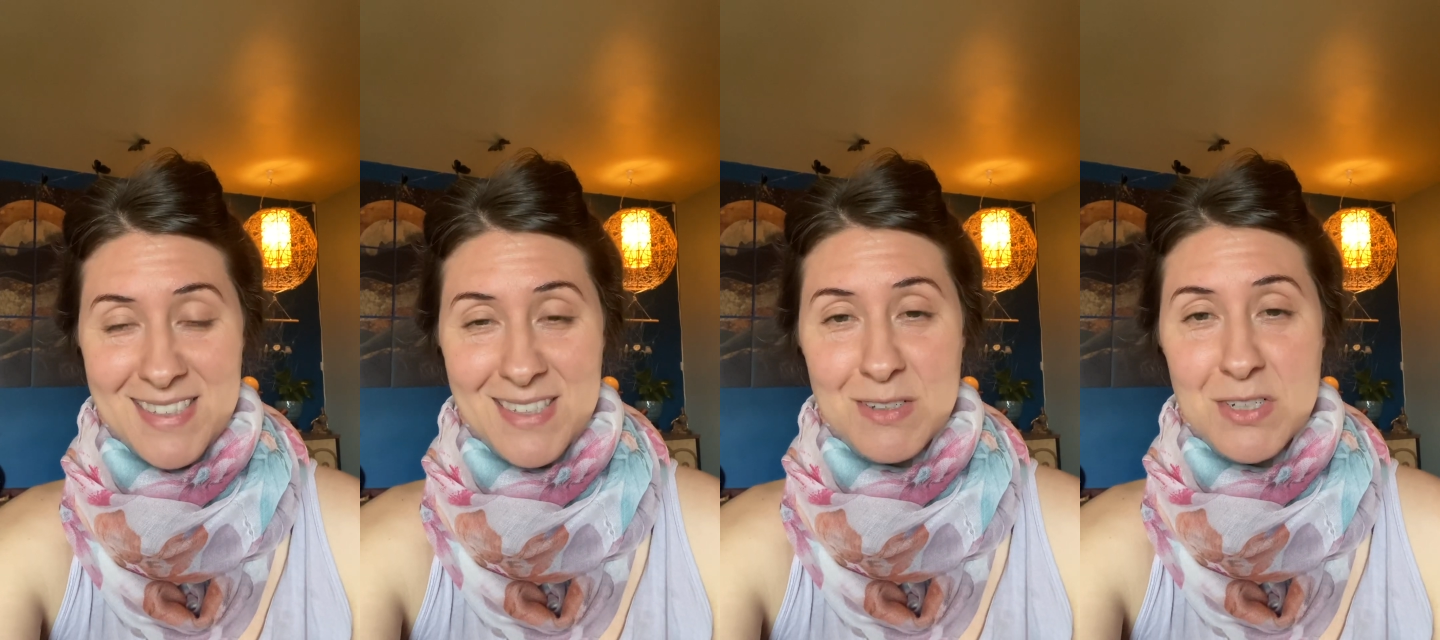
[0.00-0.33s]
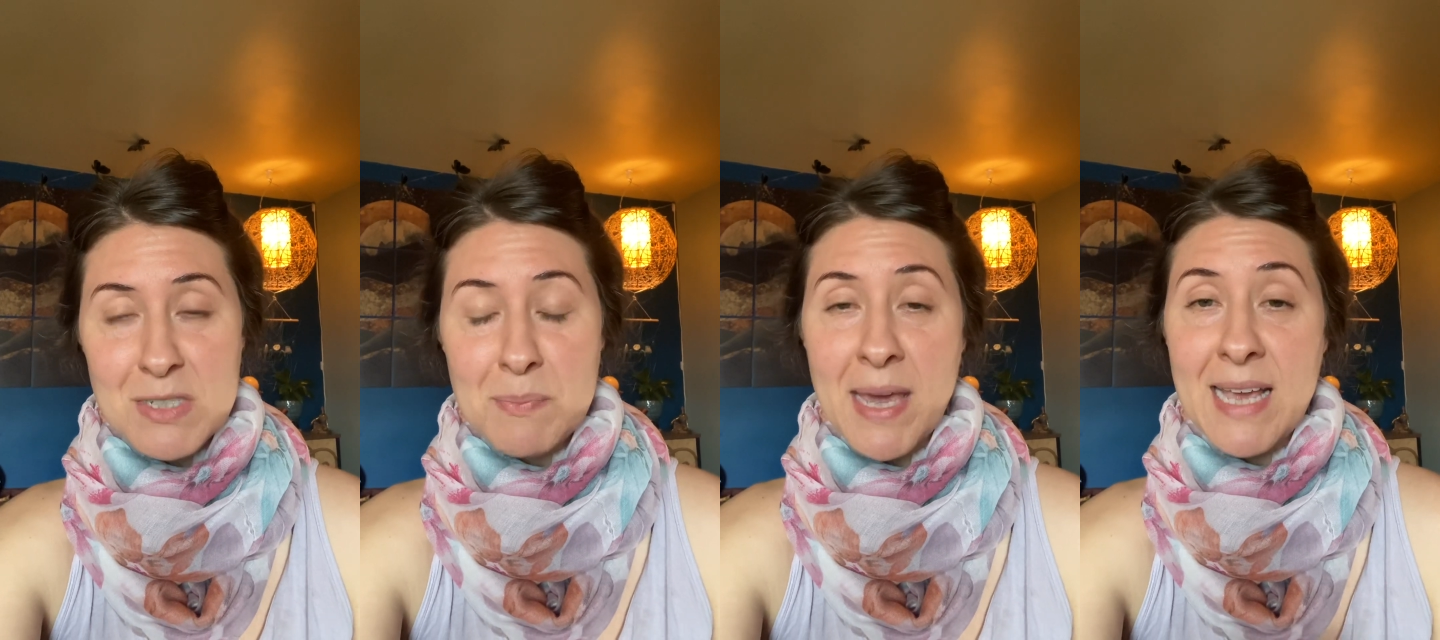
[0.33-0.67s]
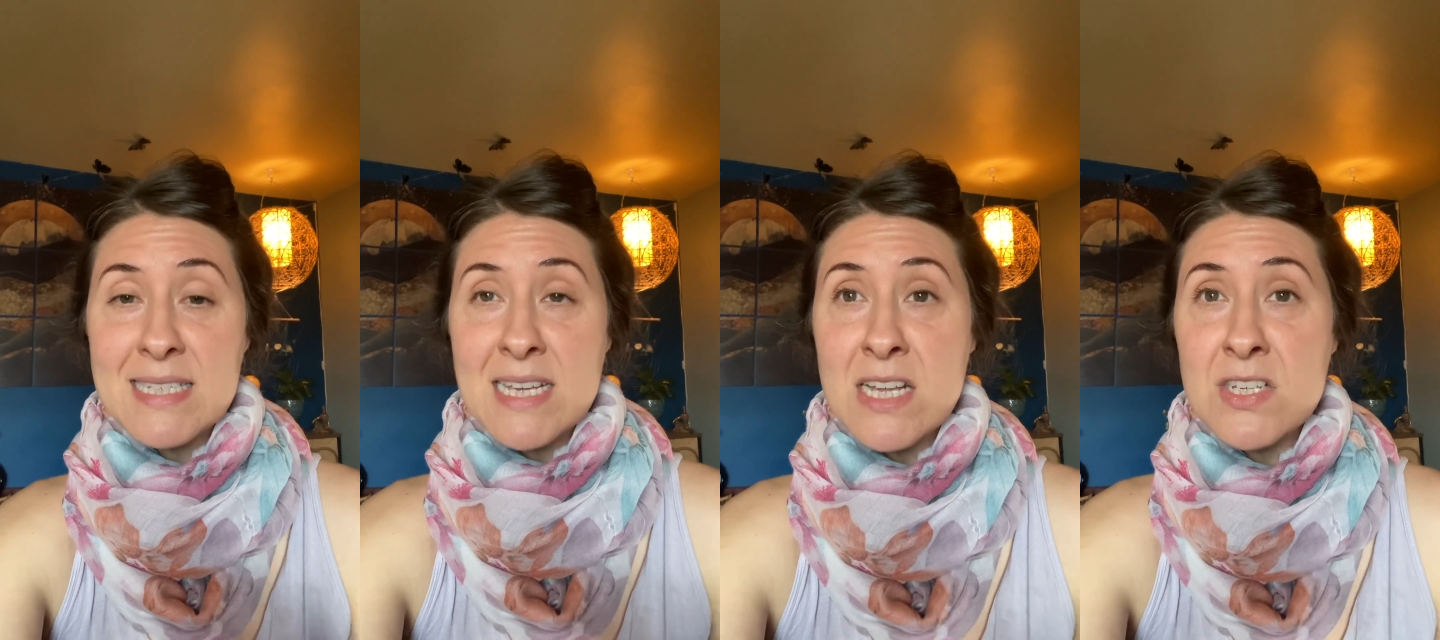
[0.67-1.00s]
So just pay
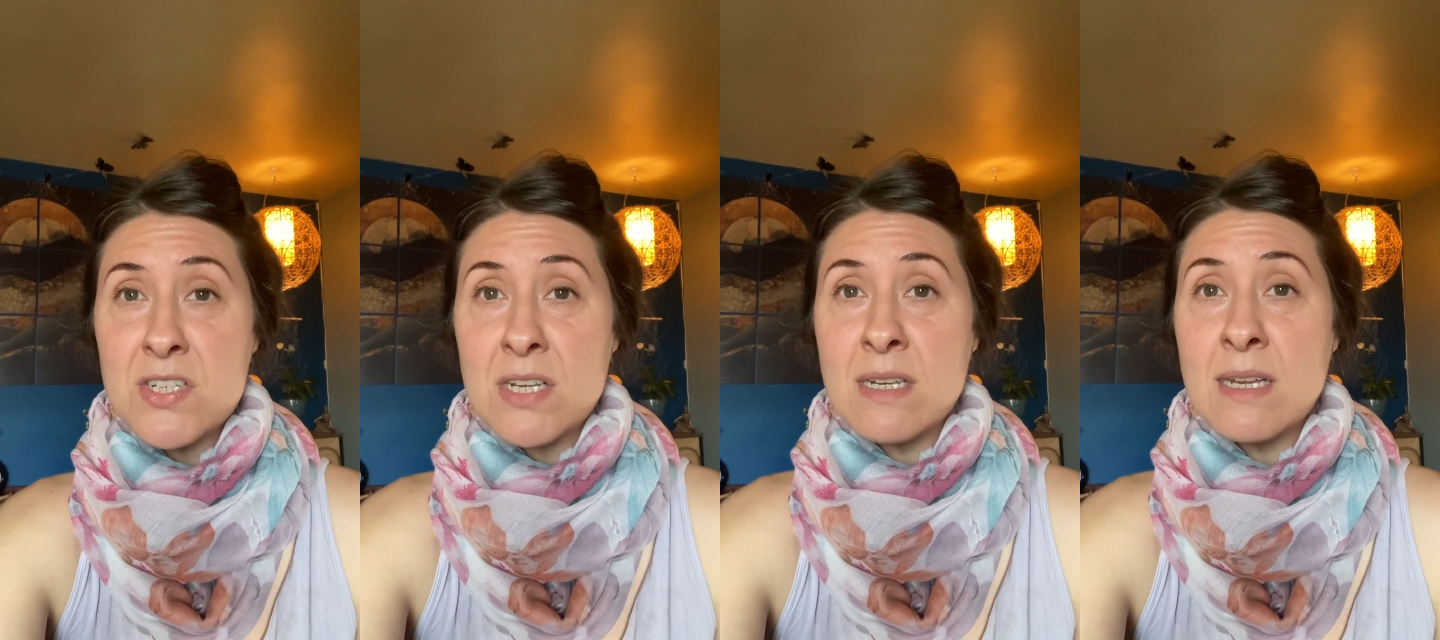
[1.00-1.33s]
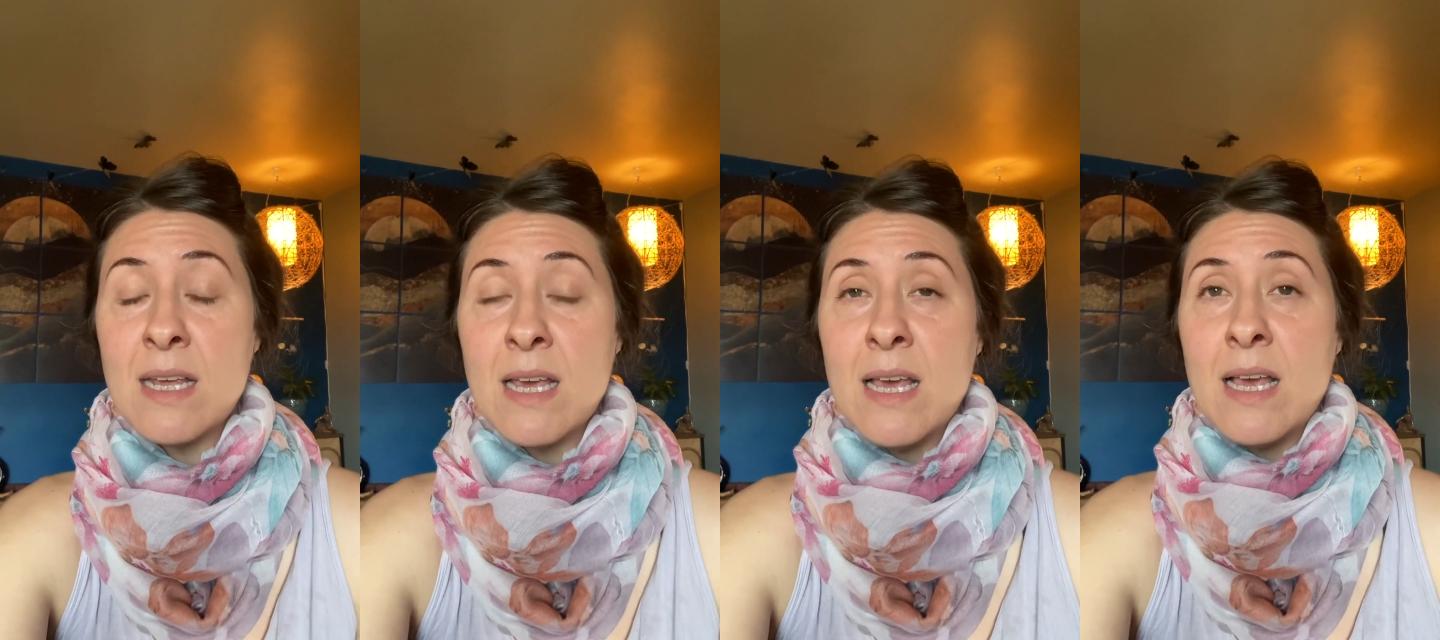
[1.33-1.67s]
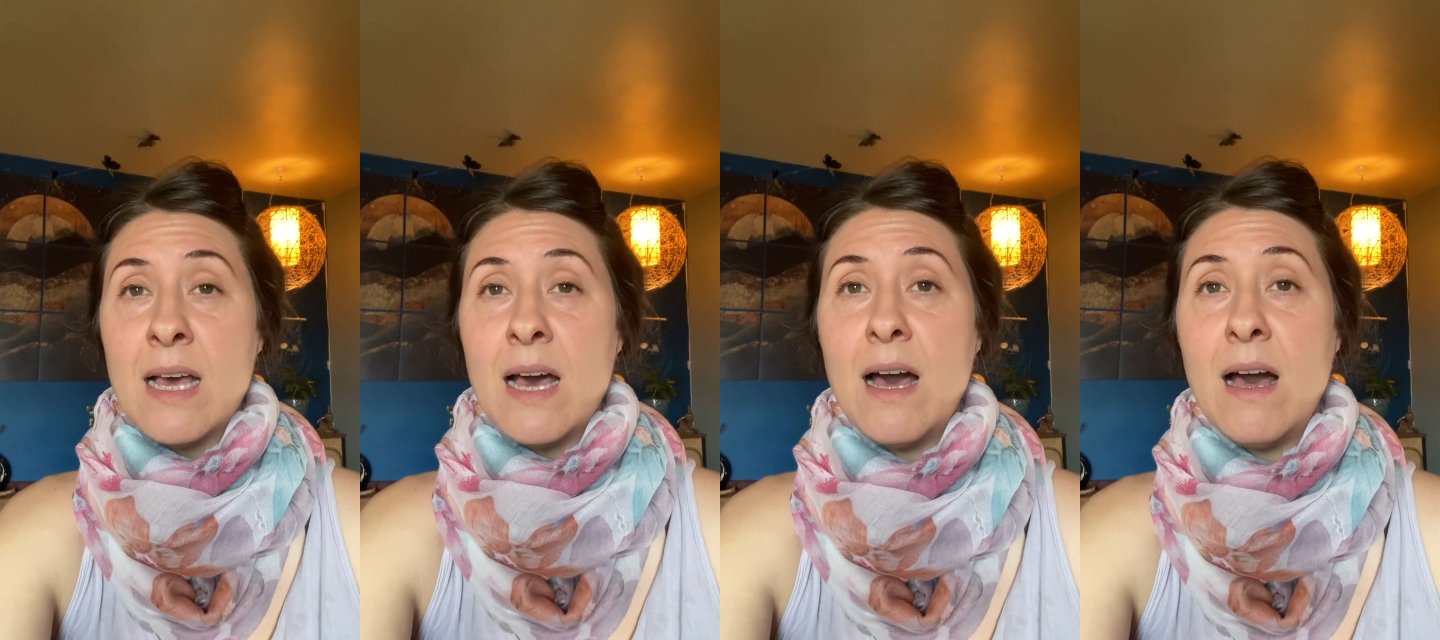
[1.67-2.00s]
attention
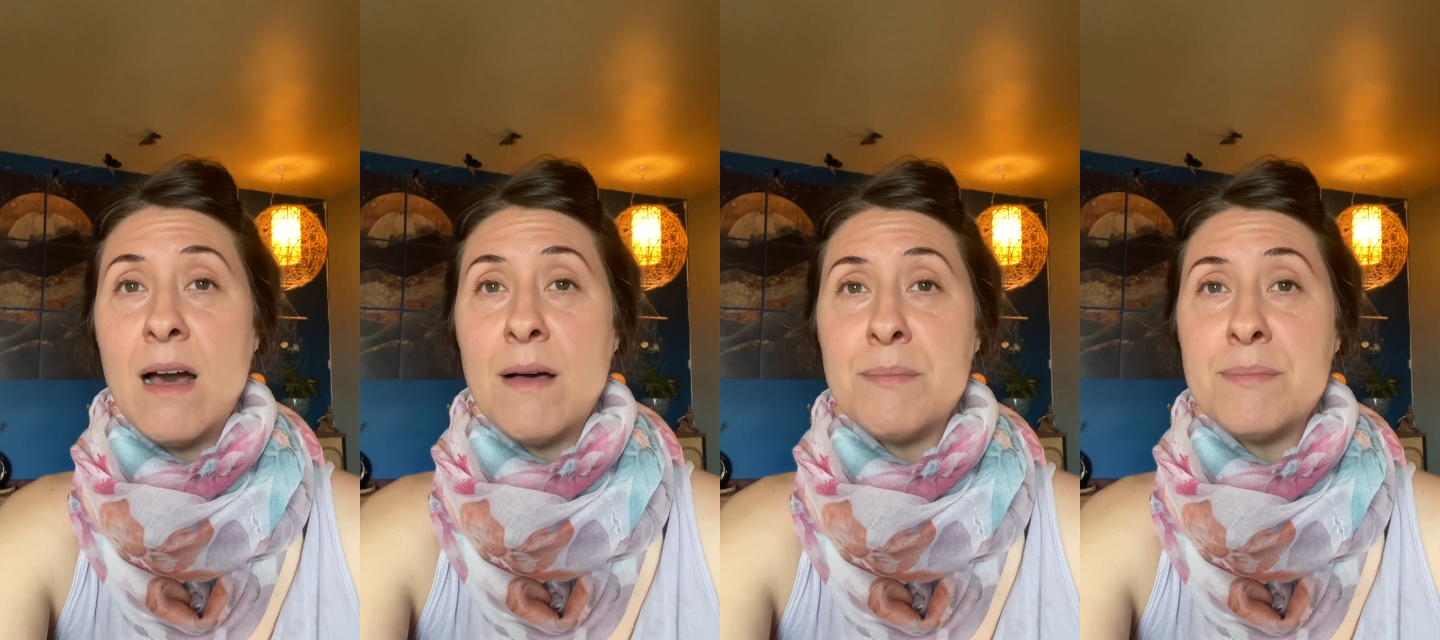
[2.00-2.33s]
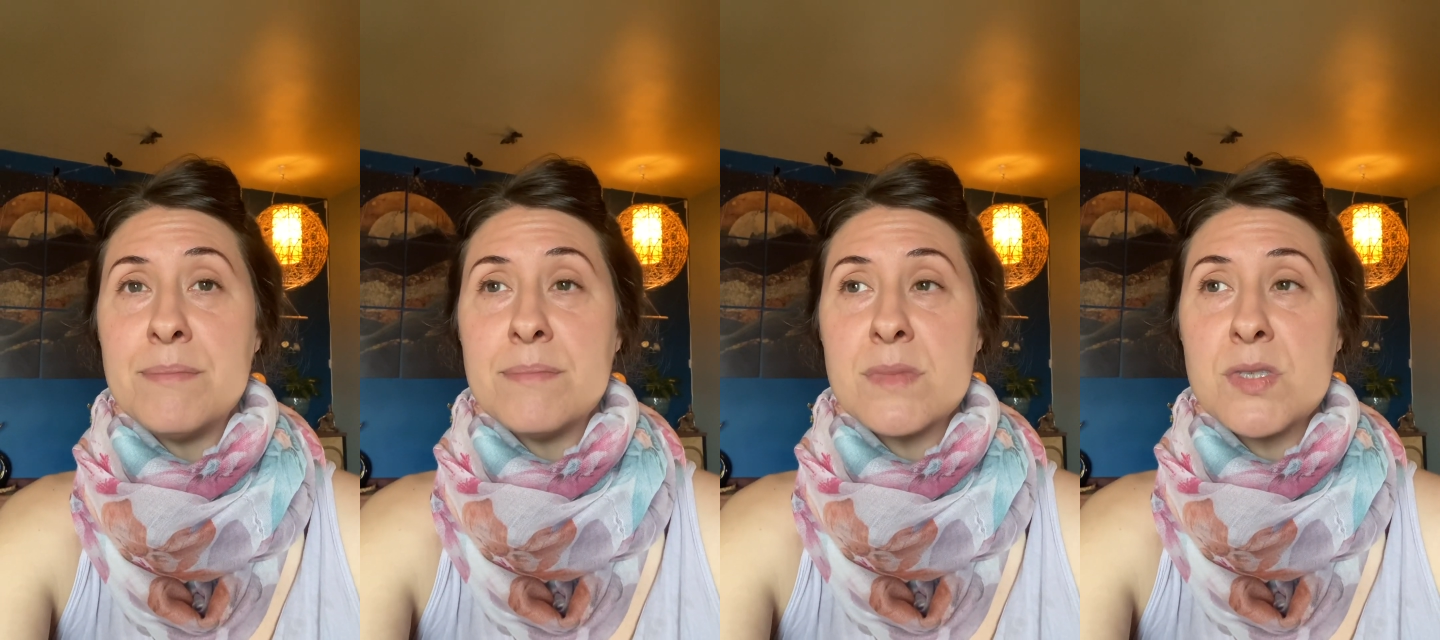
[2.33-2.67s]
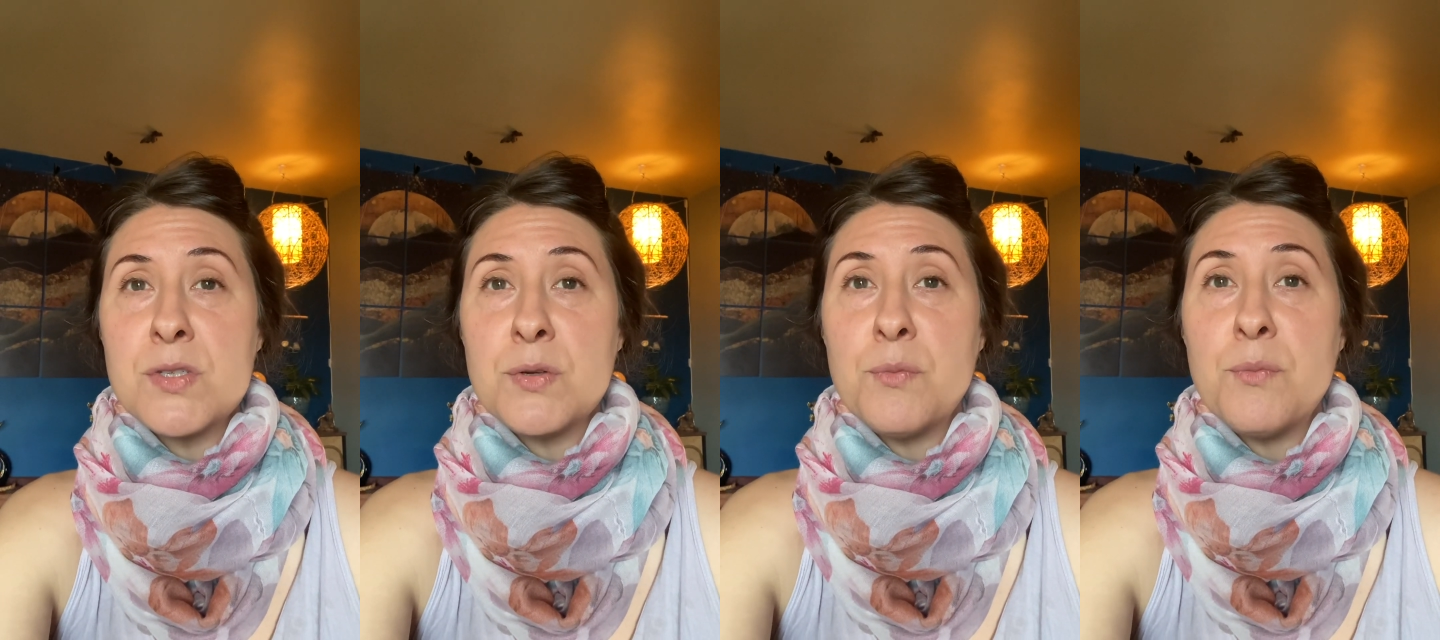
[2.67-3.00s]
to